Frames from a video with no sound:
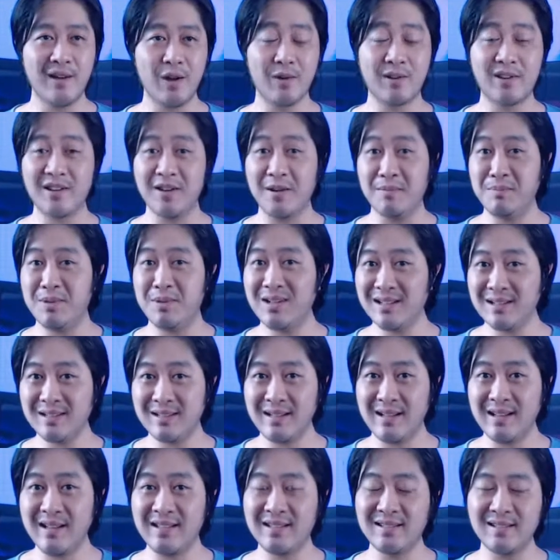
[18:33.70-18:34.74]

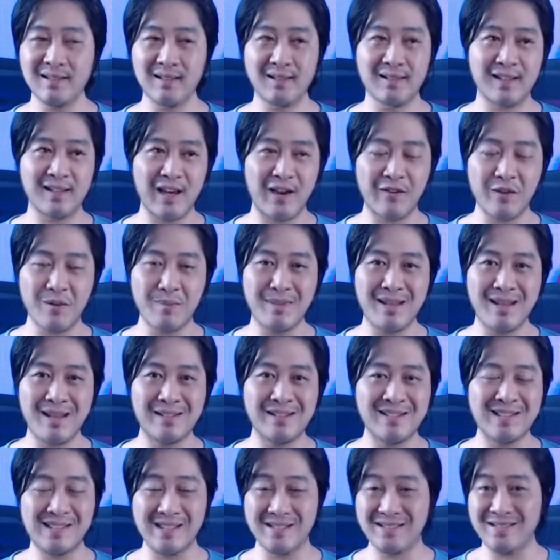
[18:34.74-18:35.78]
communities,
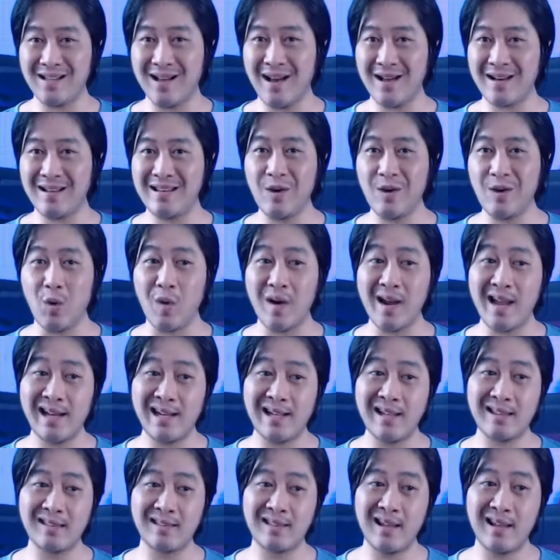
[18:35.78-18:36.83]
governments, society, or
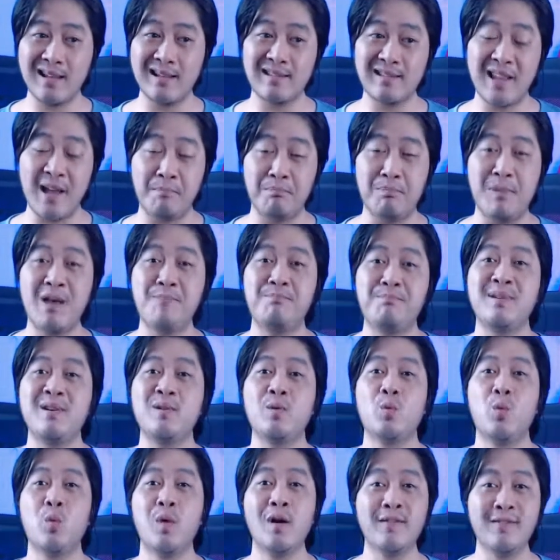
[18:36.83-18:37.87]
anything that might
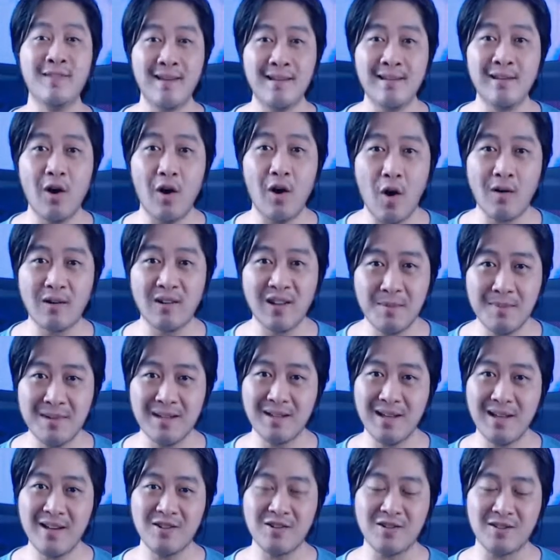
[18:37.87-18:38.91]
be within our
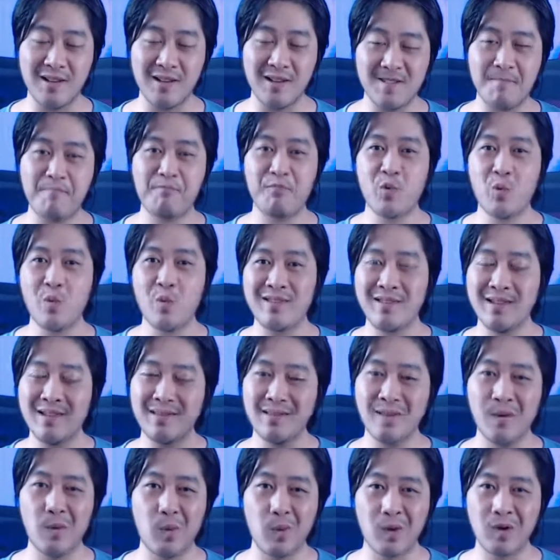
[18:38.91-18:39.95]
limitations
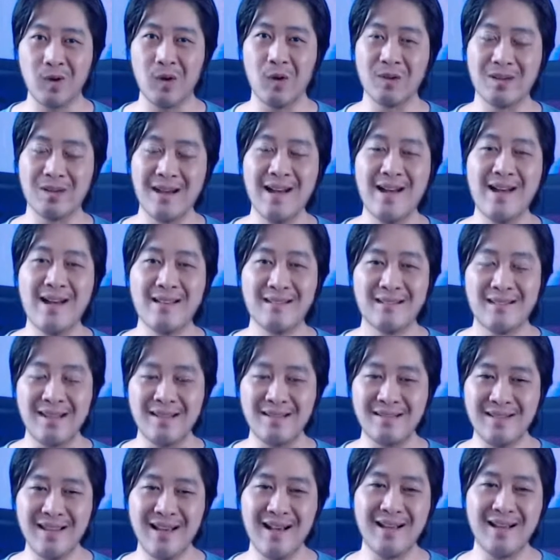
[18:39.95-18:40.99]
within the world,
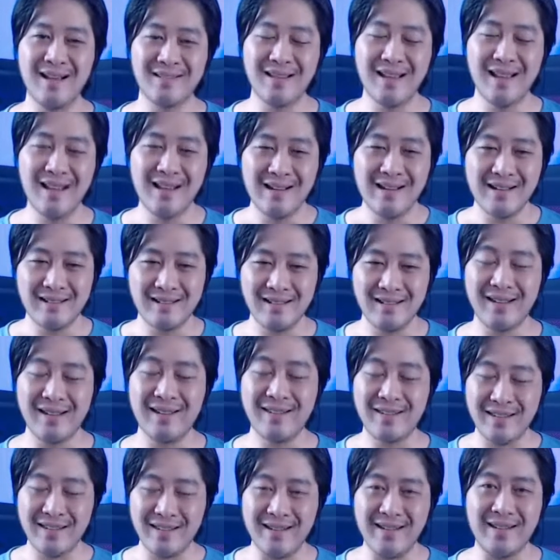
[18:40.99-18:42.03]
then yes,
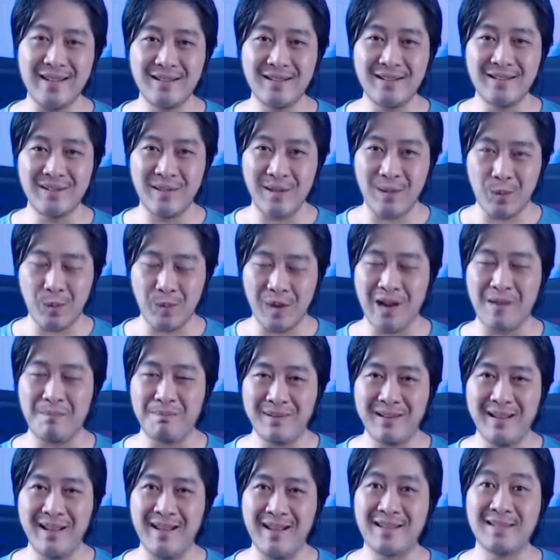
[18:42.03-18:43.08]
this is the
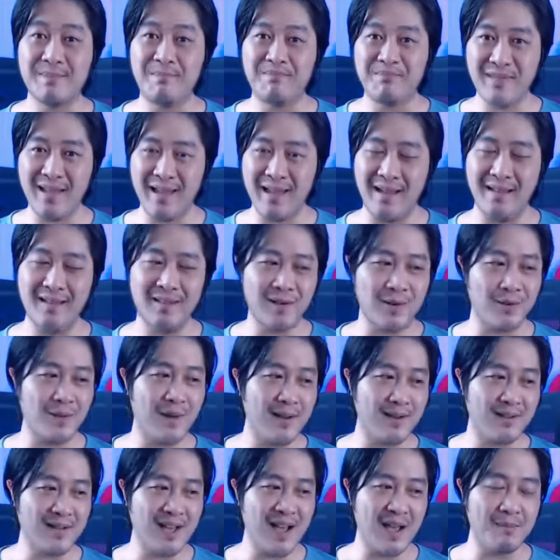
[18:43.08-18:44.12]
right place and the
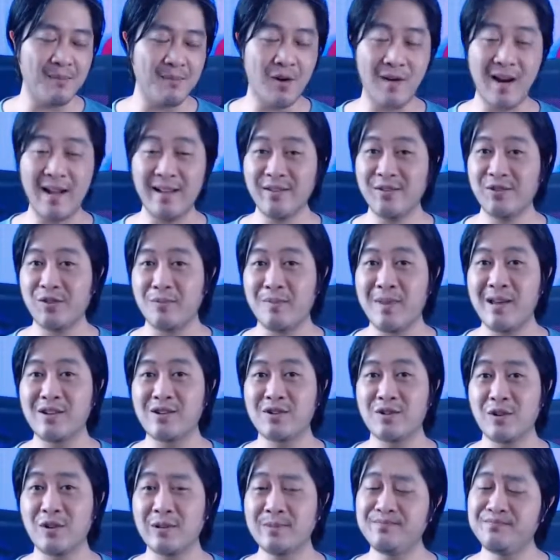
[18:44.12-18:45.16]
right time. All right, so make
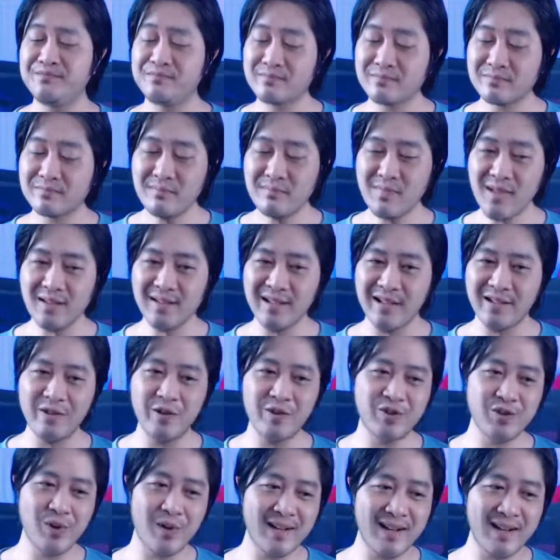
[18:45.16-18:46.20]
sure that
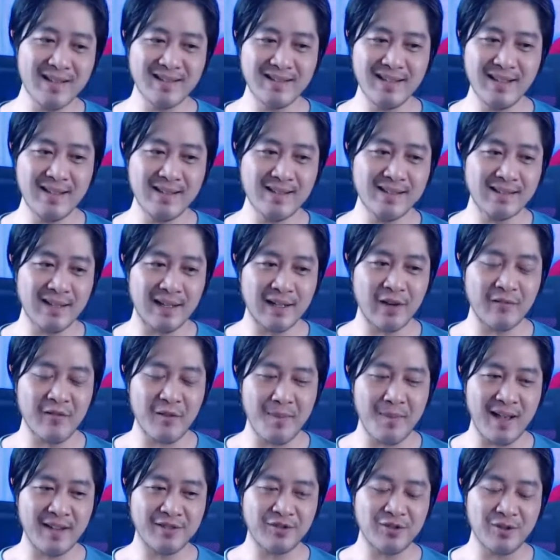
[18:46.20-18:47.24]
you join us inside of
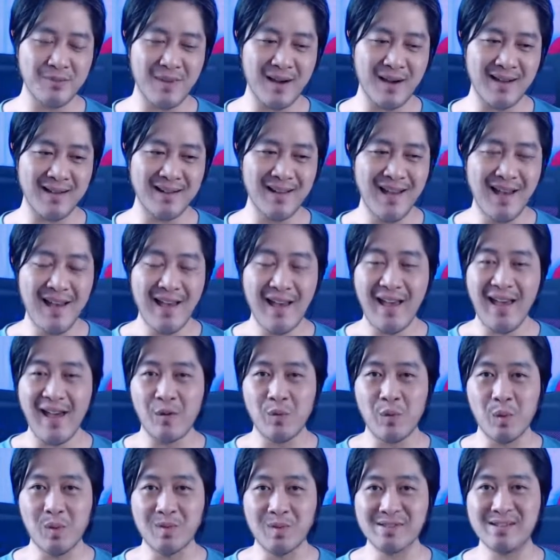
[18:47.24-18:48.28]
our mastermind,
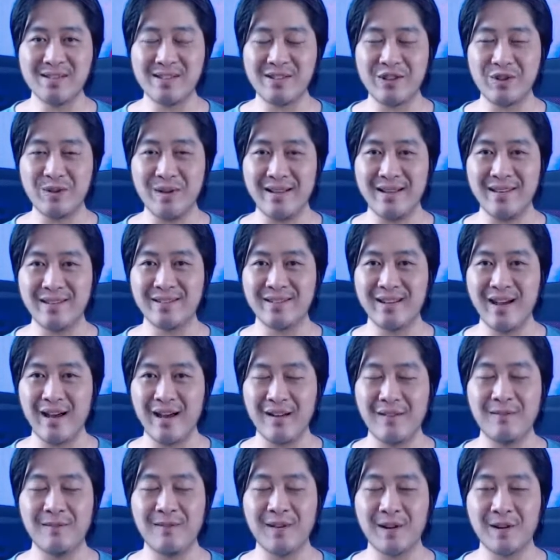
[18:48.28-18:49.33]
and we will see you
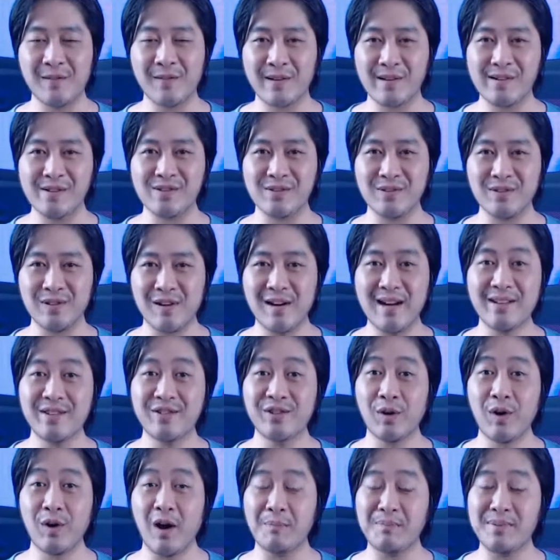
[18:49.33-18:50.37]
inside very, very soon. All right,
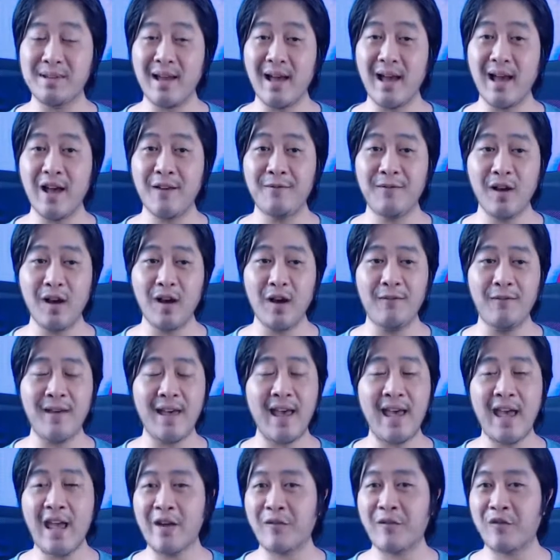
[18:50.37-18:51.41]
so on behalf of
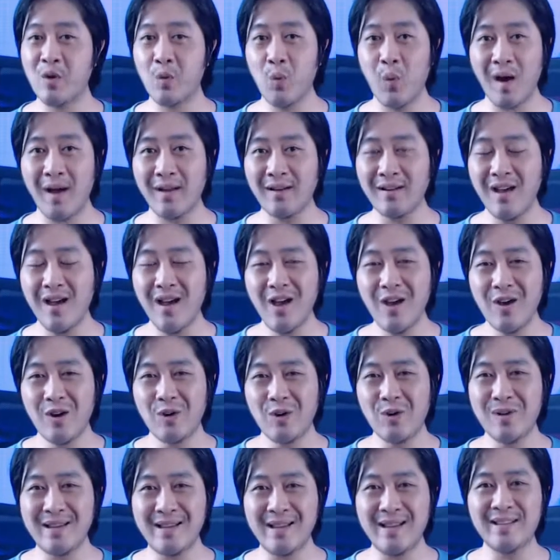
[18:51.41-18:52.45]
everyone
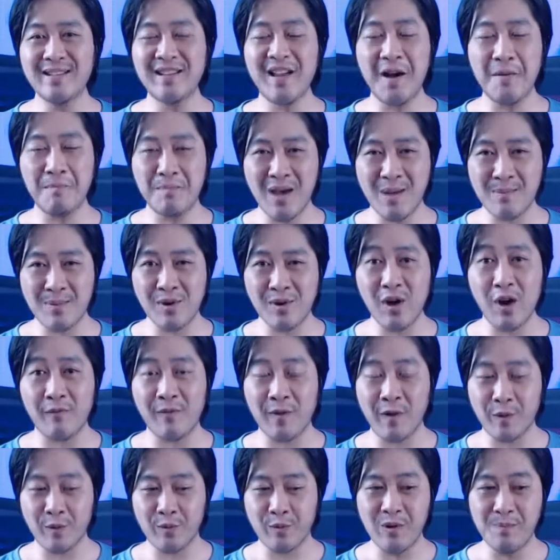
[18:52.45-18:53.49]
who is a member
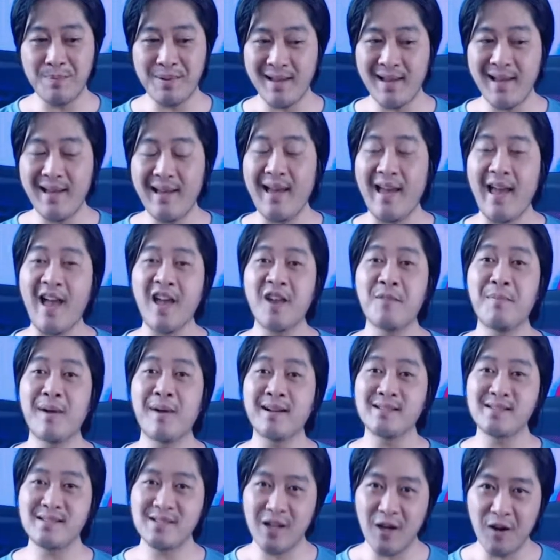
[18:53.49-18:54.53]
of our group and
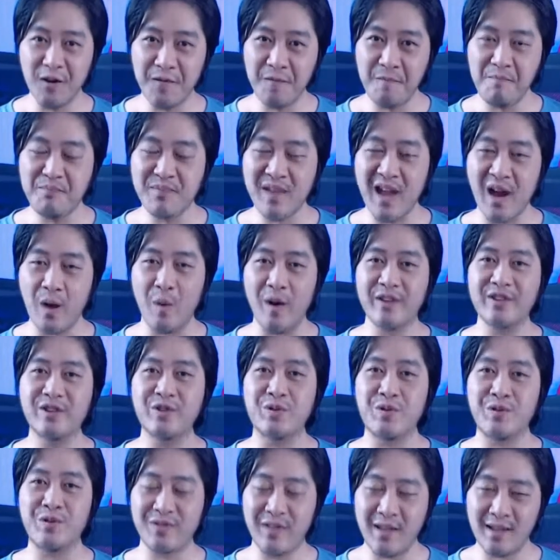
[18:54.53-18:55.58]
myself, I want
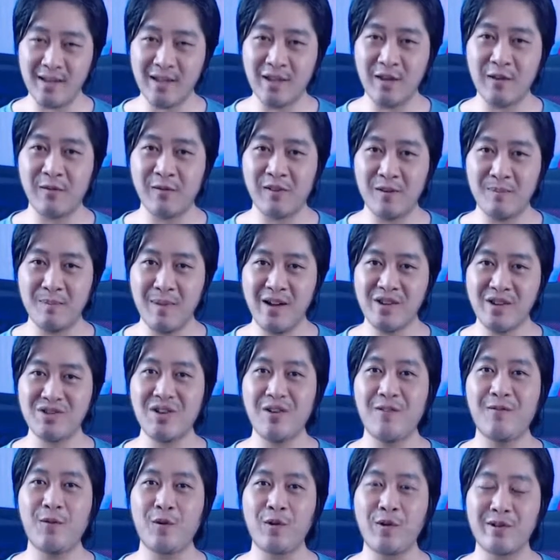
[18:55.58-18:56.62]
to thank you very
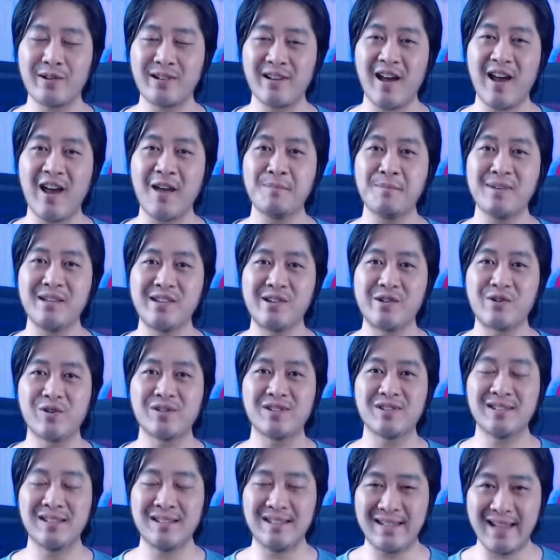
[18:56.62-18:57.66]
much for your time
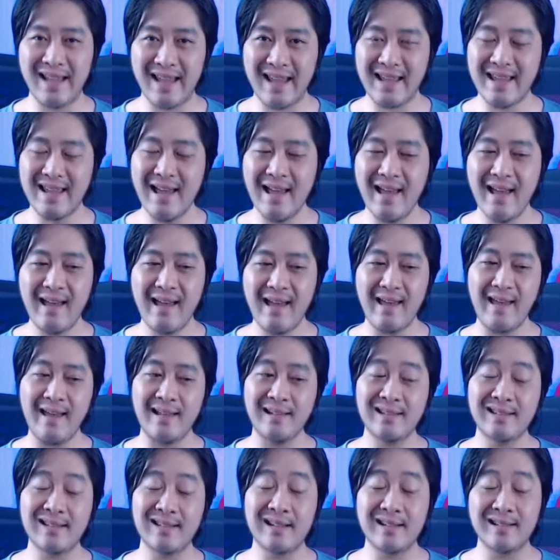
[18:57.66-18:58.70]
here today.
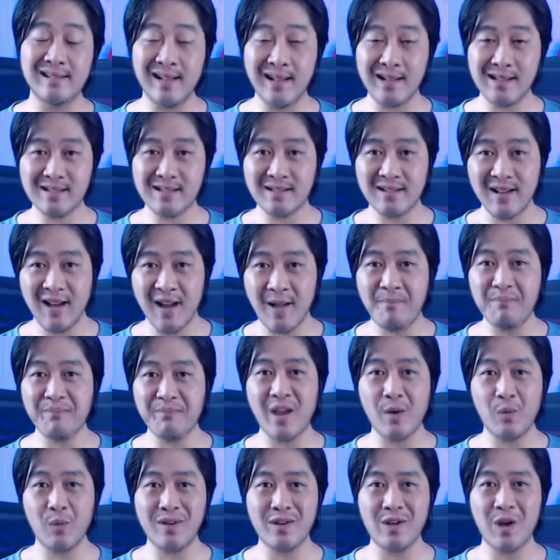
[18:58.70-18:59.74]
And the next time
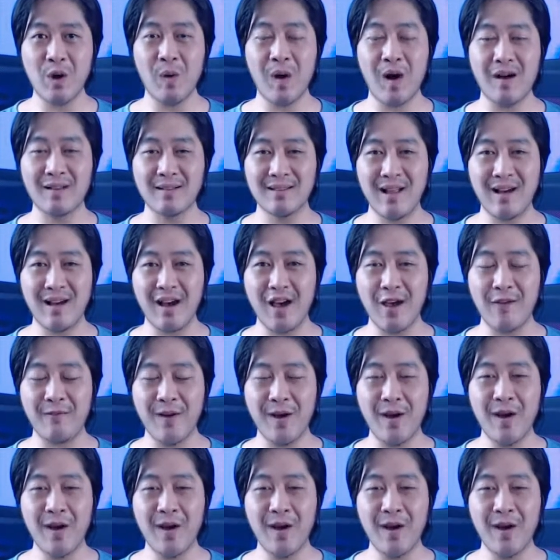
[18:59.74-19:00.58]
that we go on live,